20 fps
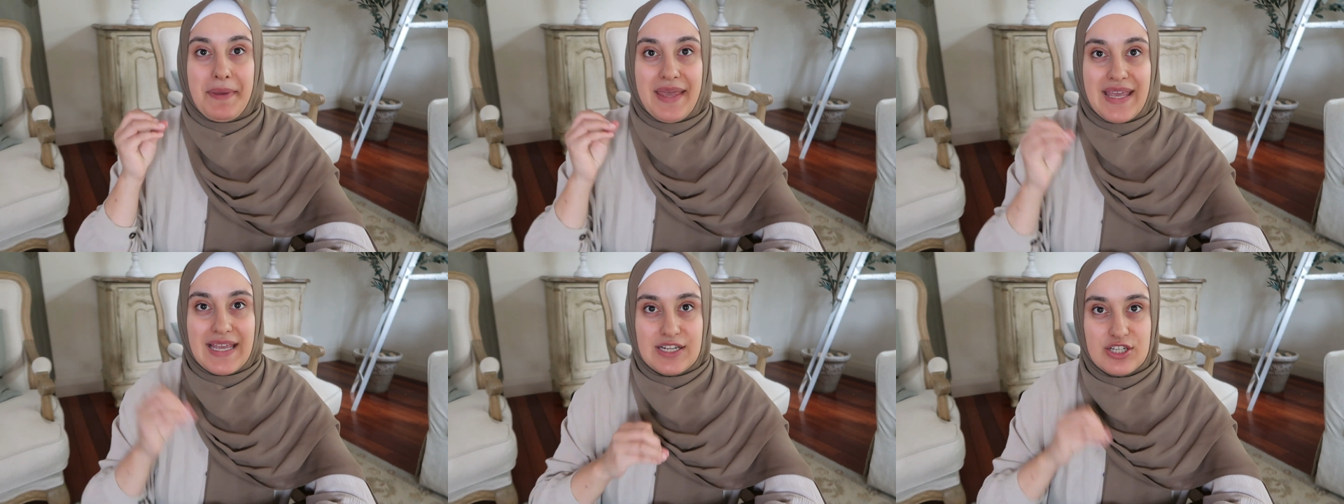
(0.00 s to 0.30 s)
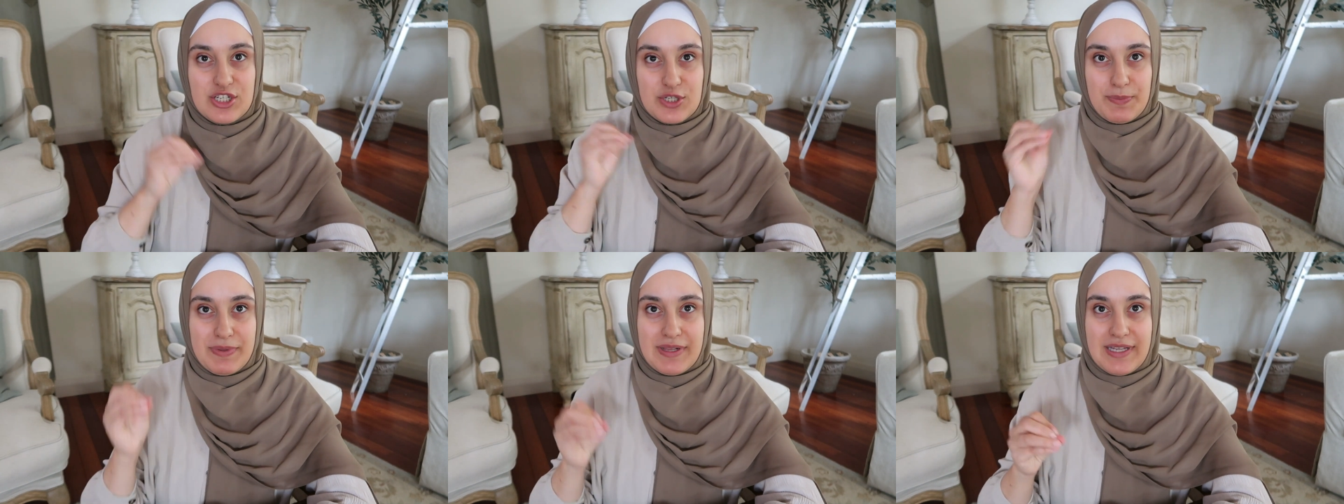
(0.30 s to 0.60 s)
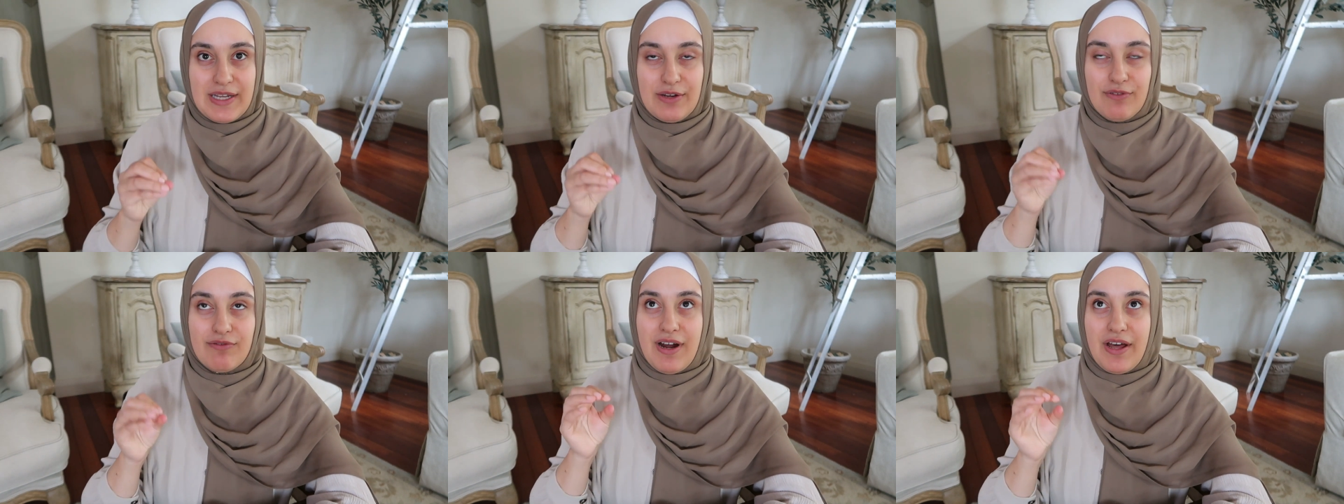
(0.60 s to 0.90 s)
pinch
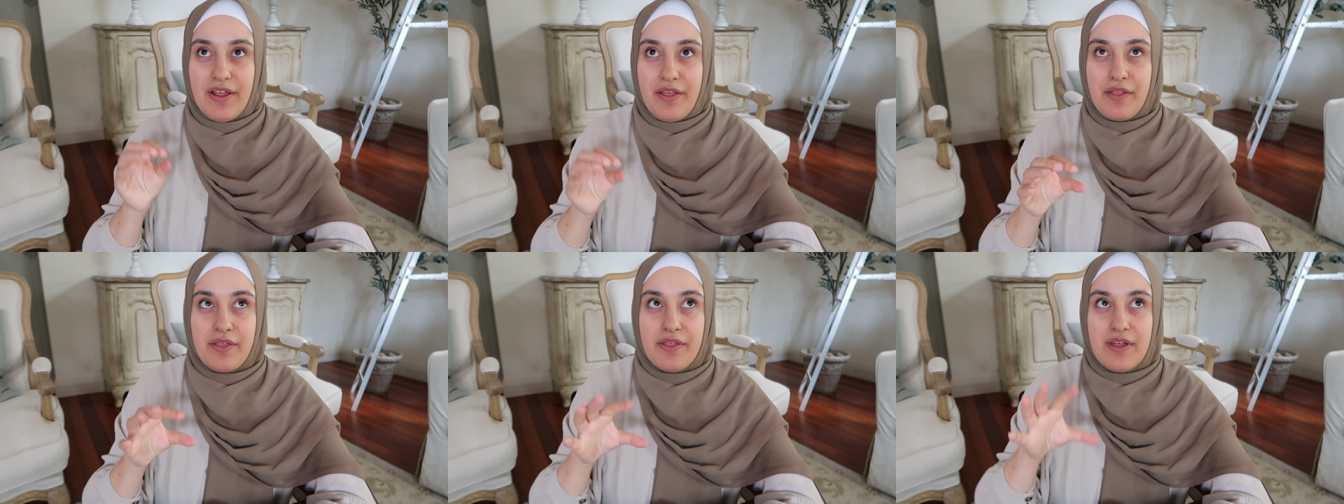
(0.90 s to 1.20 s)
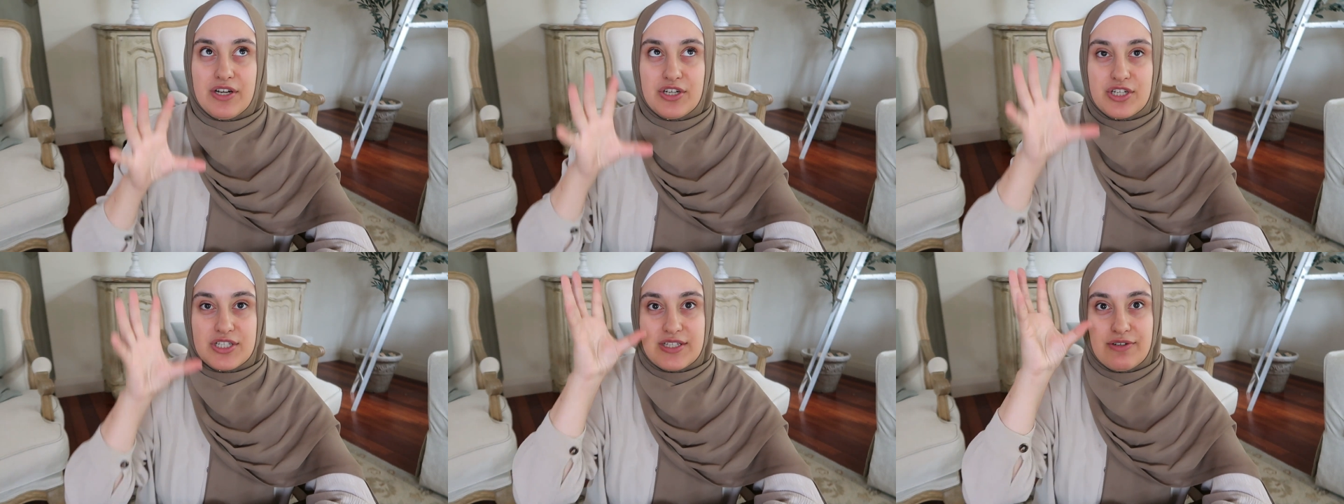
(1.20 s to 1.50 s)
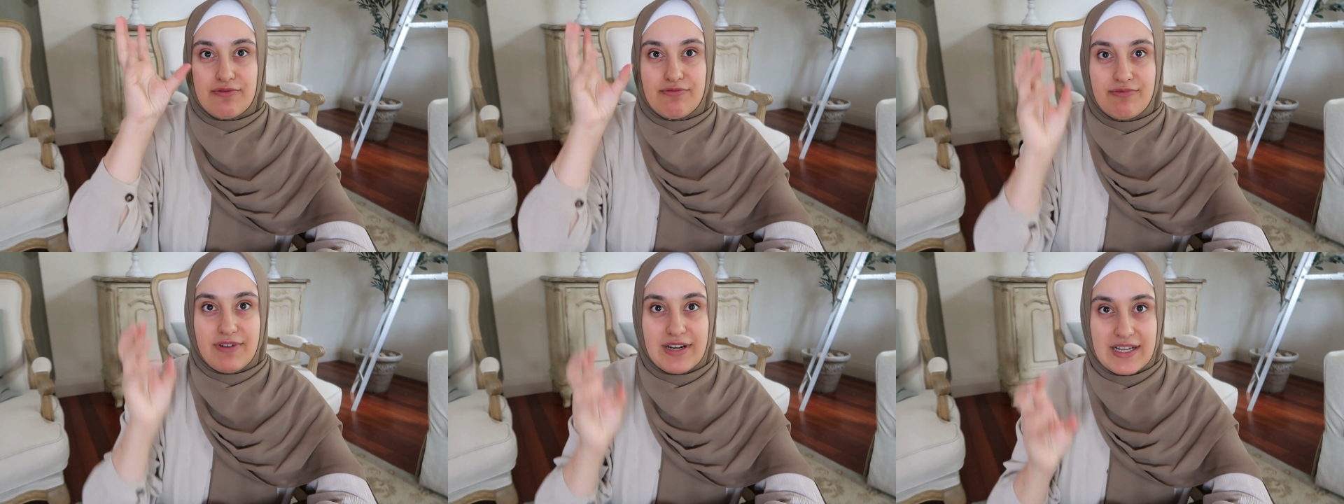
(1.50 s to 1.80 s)
pleat rather than just
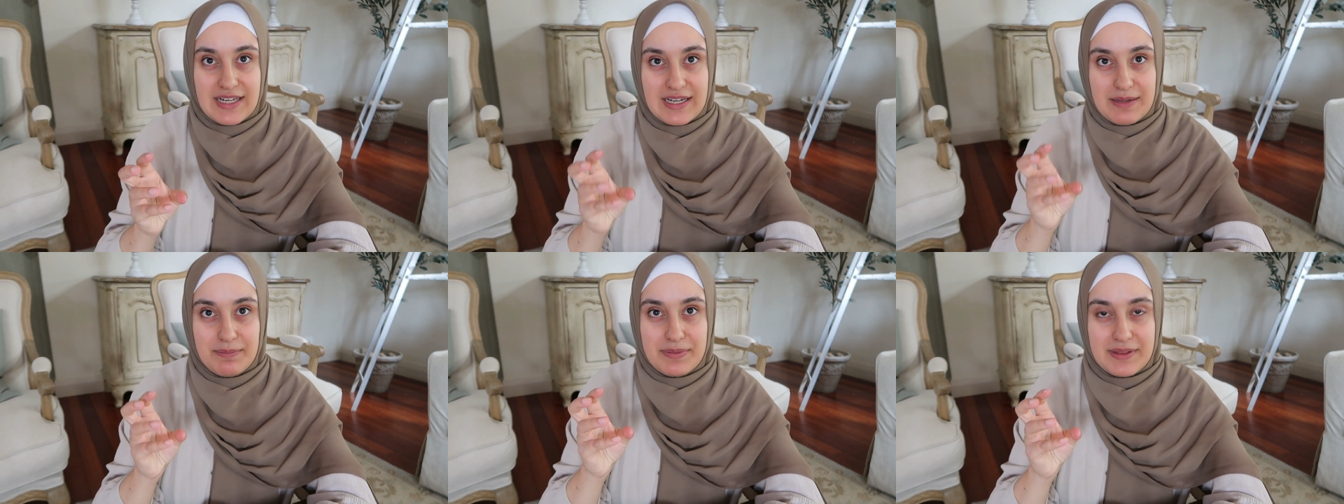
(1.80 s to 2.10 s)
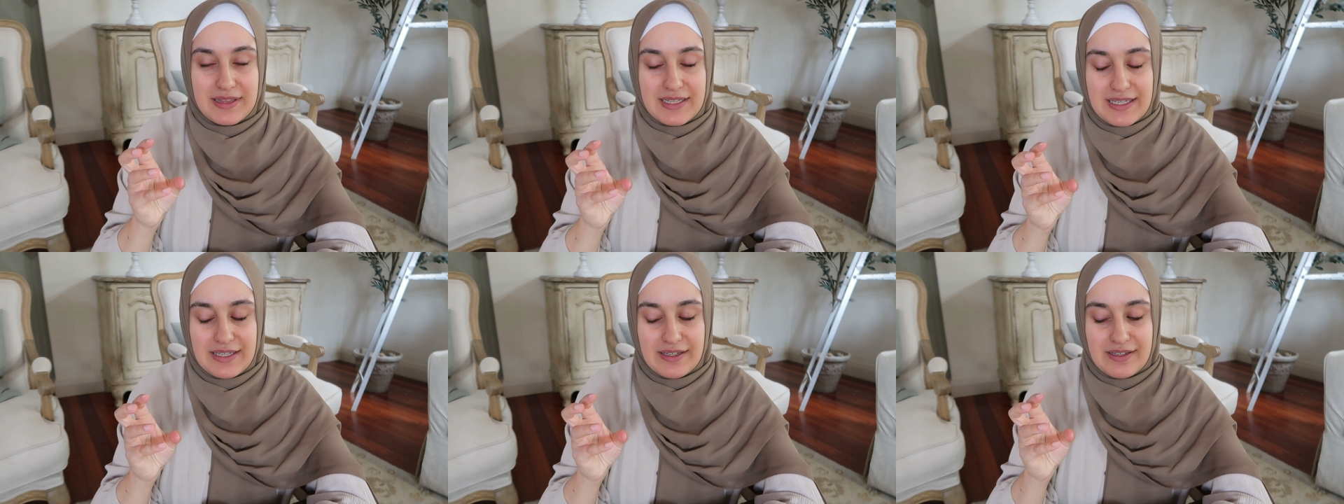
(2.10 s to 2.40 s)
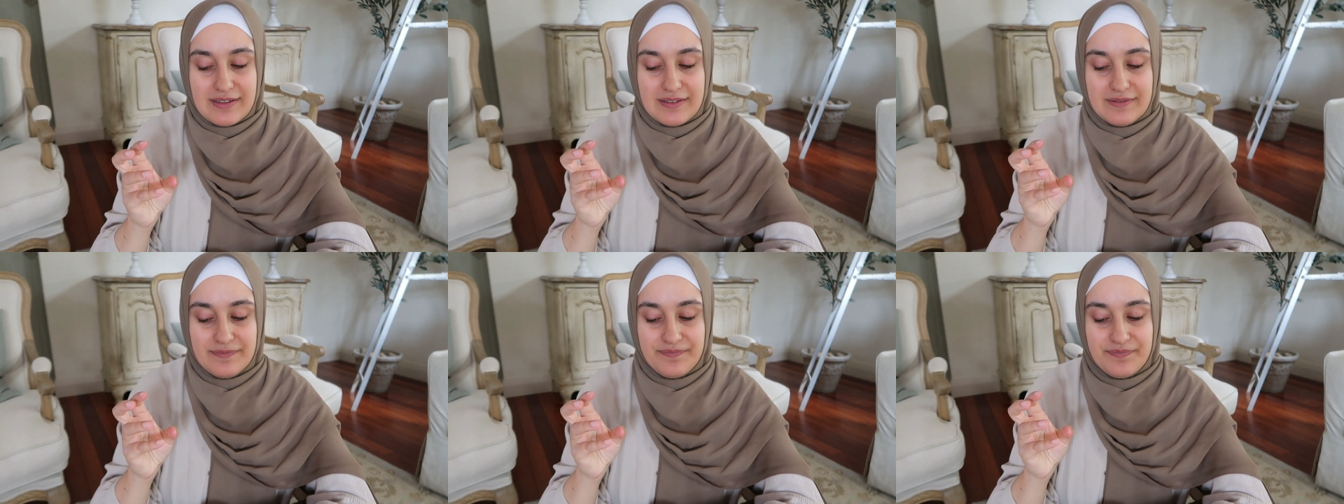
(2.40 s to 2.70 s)
a regular pleat,
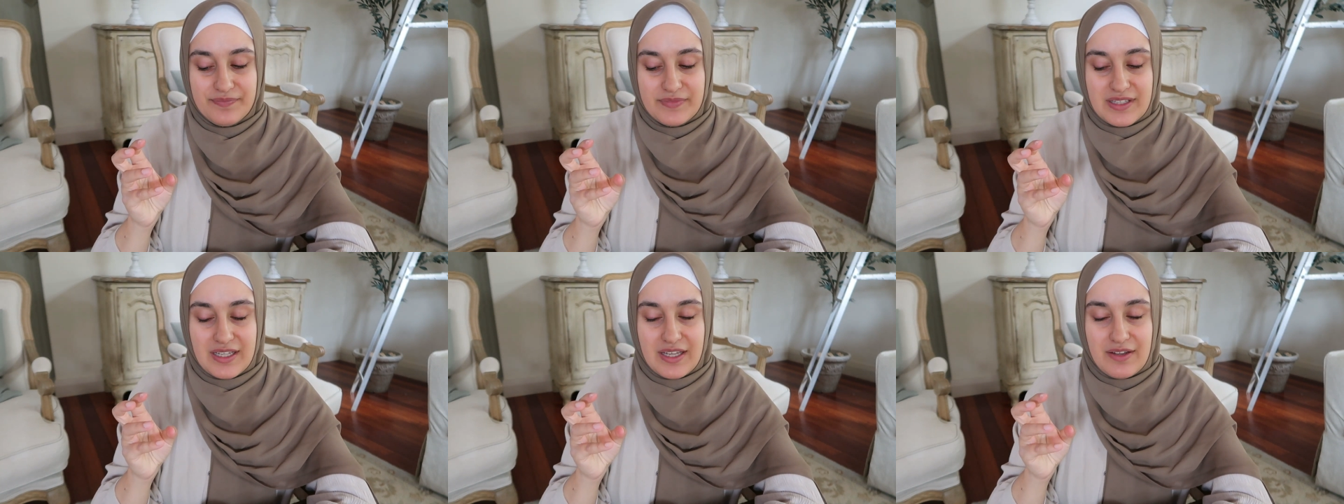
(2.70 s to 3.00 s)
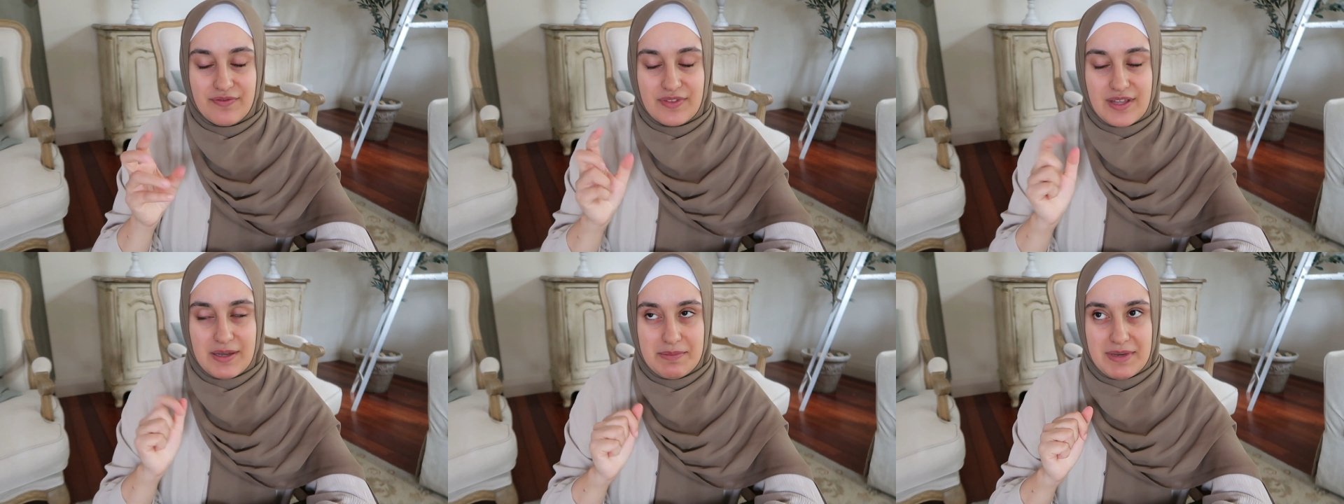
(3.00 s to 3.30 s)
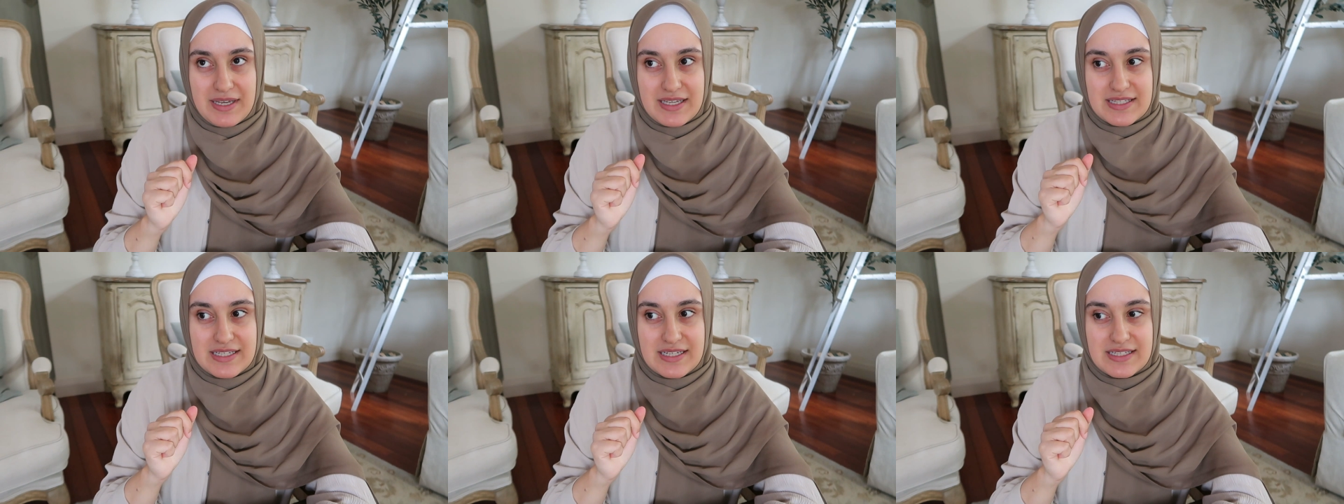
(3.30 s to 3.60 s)
if that
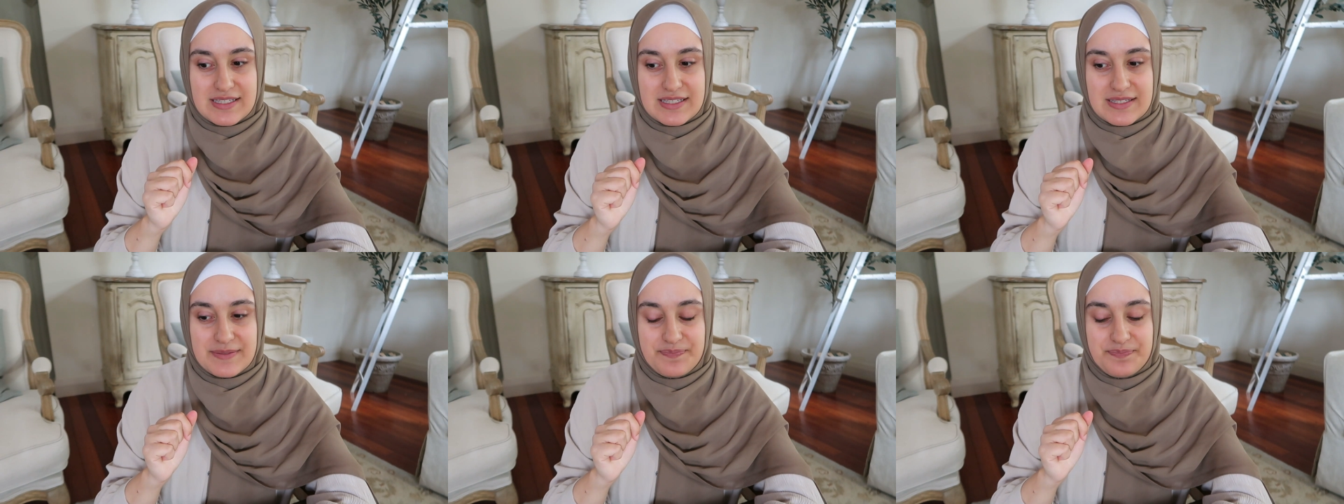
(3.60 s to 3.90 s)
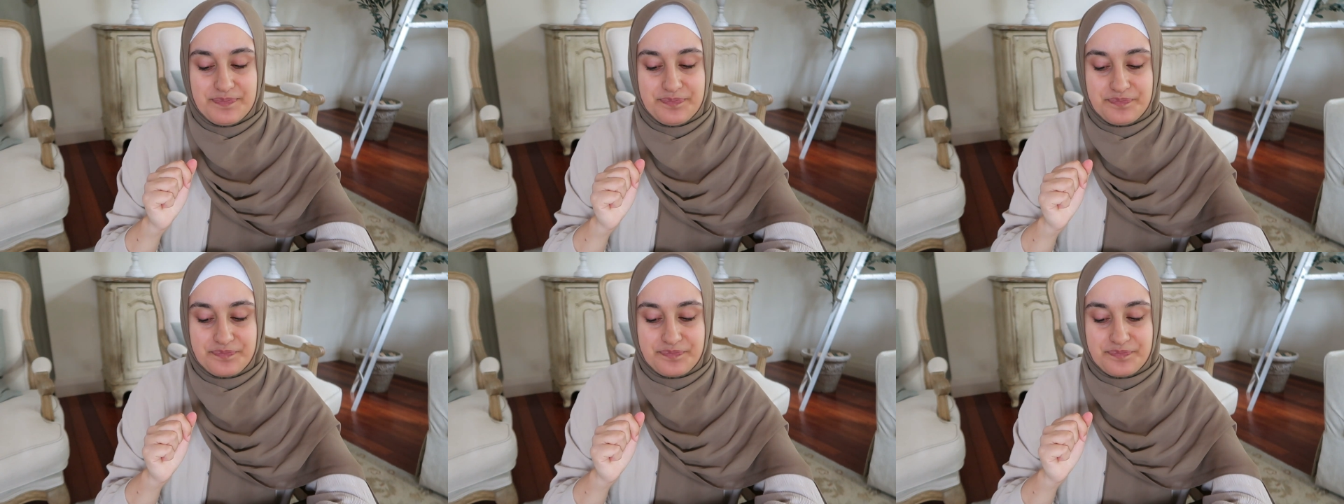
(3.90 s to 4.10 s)
makes sense.